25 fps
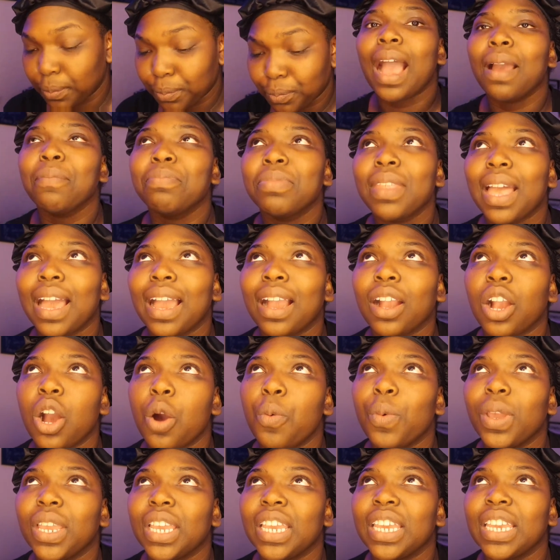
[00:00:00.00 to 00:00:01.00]
I'm not
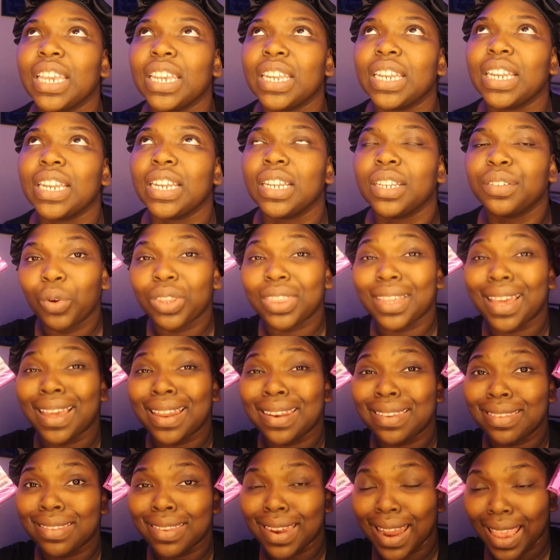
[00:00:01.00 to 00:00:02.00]
going in with a
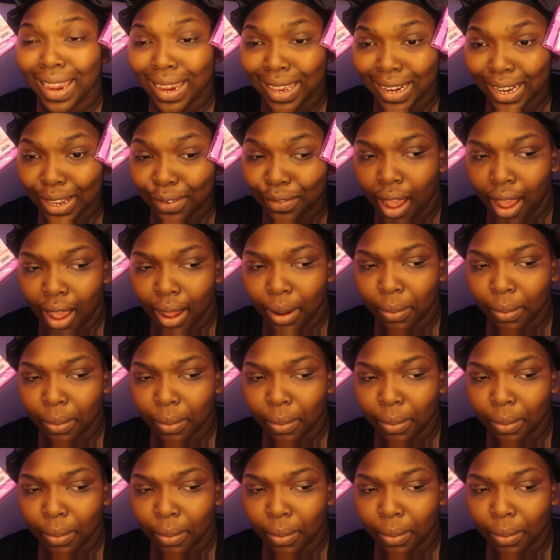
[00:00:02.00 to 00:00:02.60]
negative,